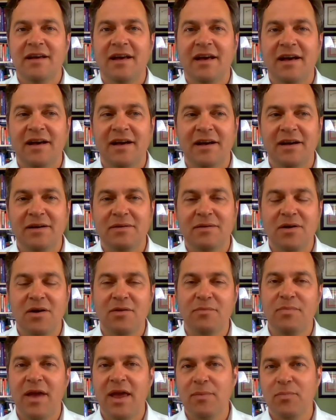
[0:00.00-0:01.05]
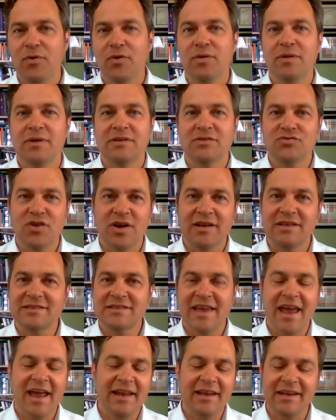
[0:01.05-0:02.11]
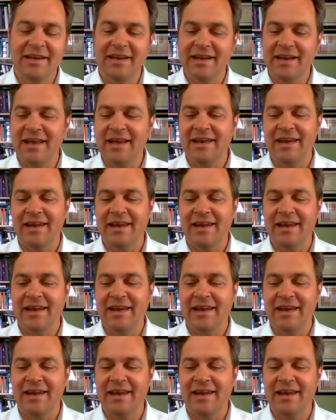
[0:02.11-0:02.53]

on paper, tried scanning it in,